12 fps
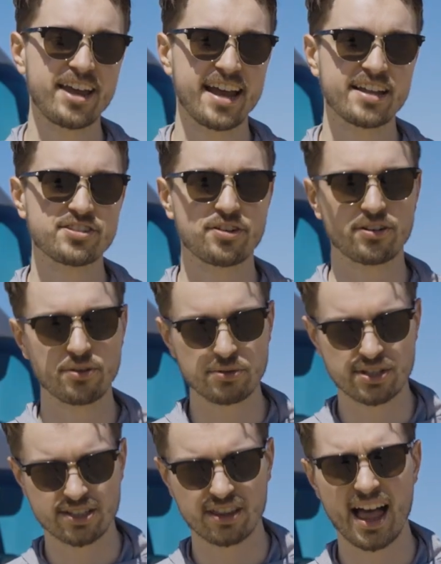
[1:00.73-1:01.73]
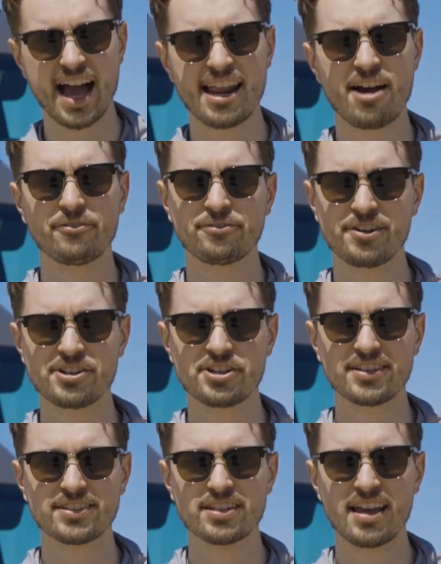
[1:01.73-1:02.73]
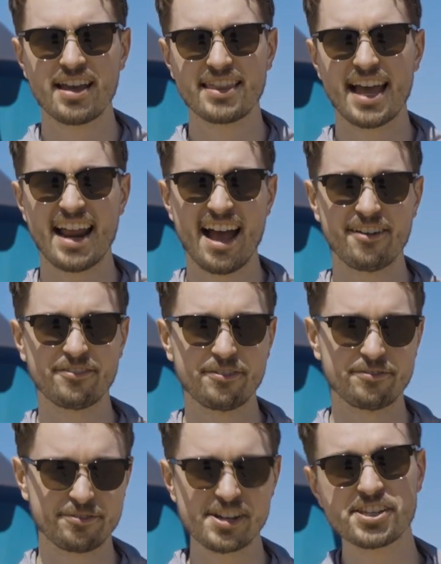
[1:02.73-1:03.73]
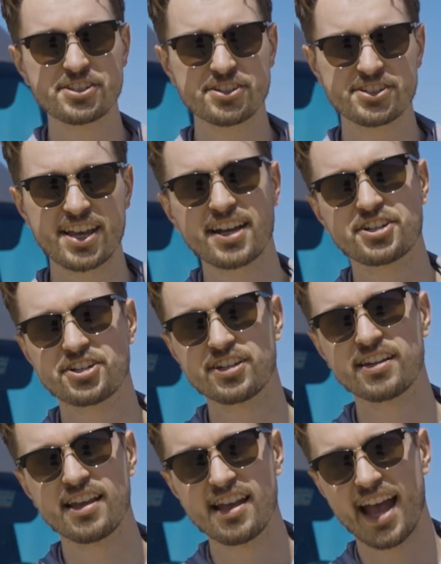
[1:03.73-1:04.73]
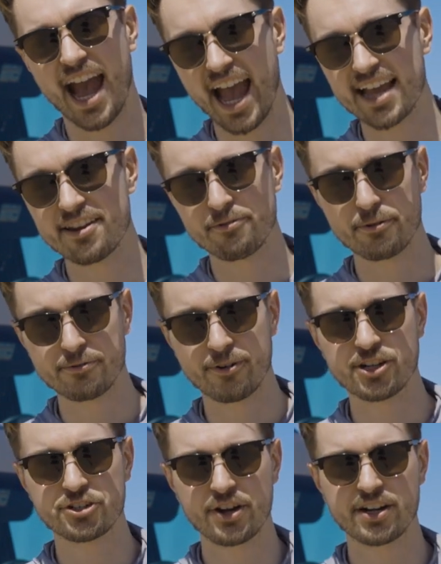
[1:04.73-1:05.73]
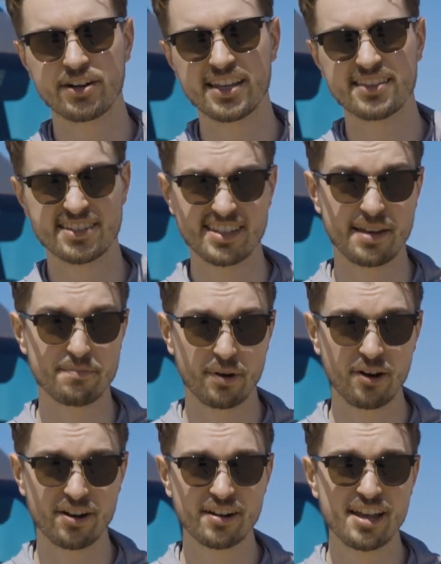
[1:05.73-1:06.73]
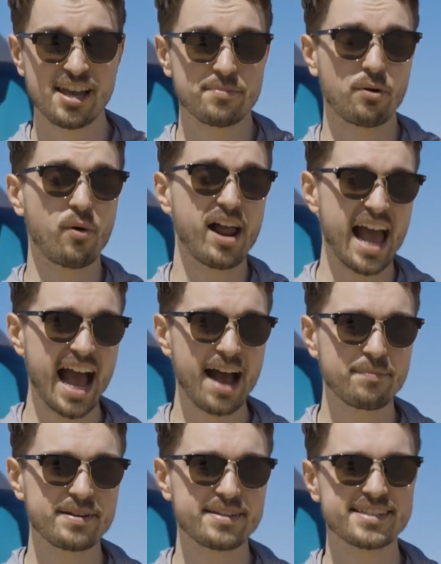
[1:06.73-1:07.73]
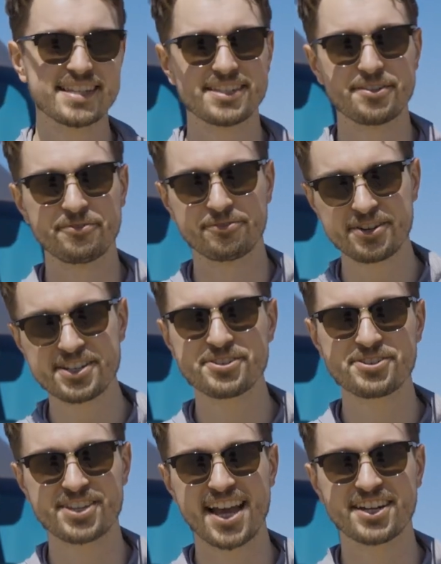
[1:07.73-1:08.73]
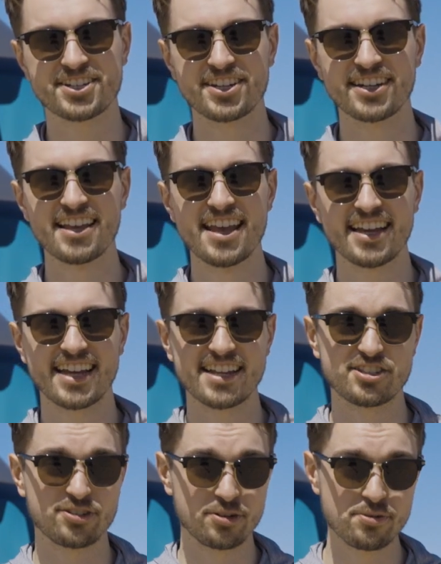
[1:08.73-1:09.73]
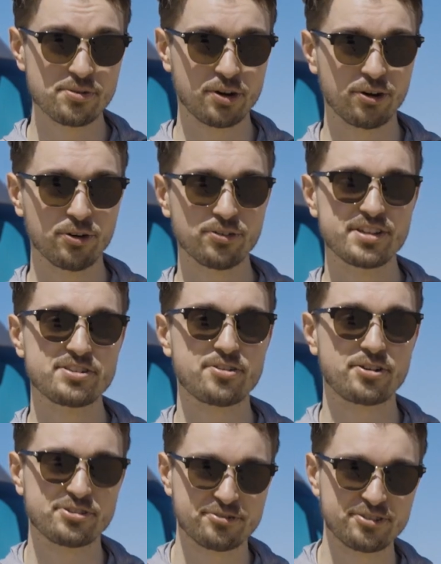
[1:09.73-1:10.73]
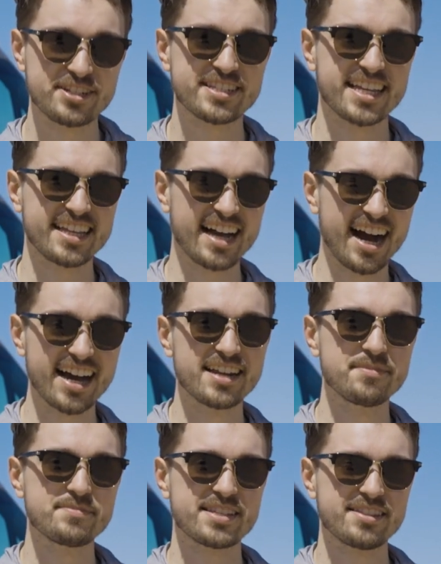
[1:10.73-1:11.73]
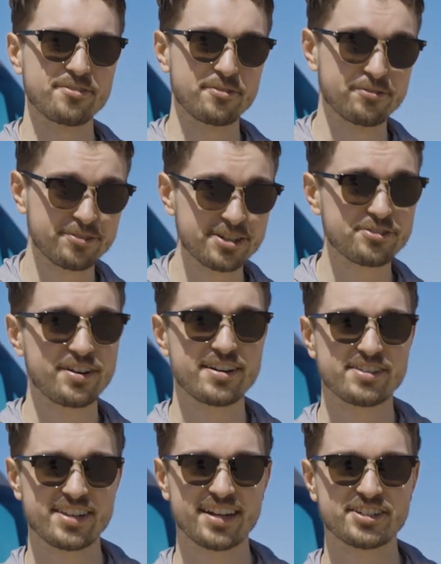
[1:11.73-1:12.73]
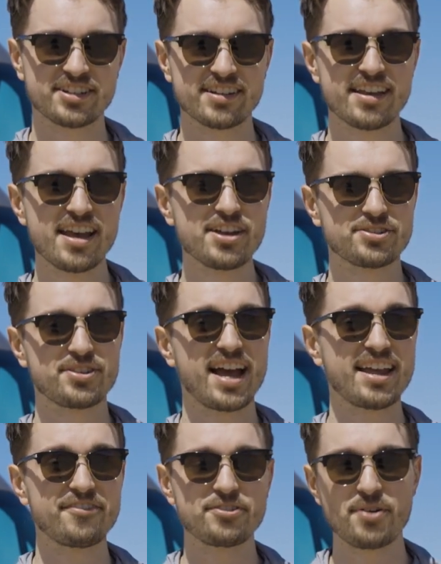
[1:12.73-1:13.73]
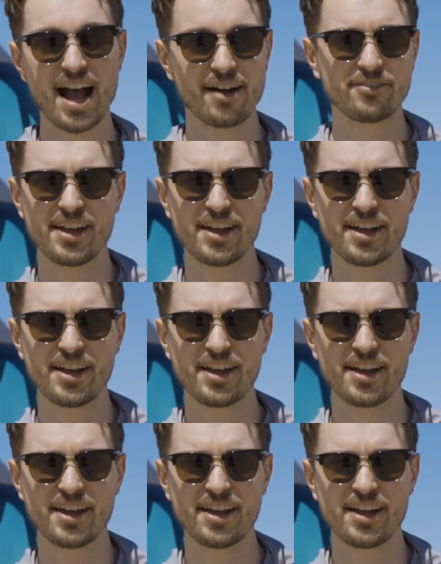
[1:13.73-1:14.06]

vans are those slide out fridges that have a freezer section and a refrigerator in the same part. But what happens is the freezer section gets too cold and starts freezing items in the refrigerated section, so that if you have